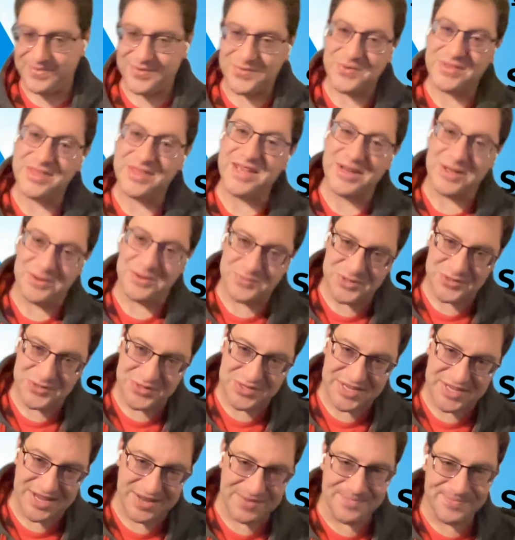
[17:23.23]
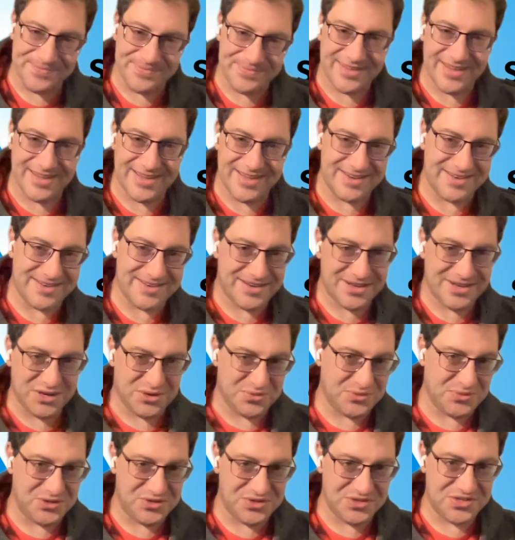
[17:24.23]
what that helps you see and
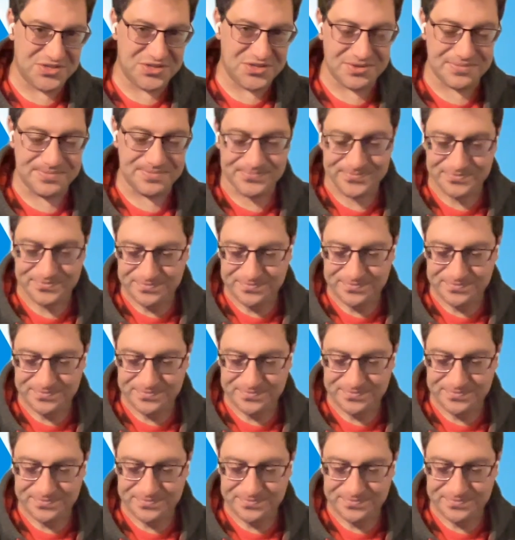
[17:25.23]
helps you discern.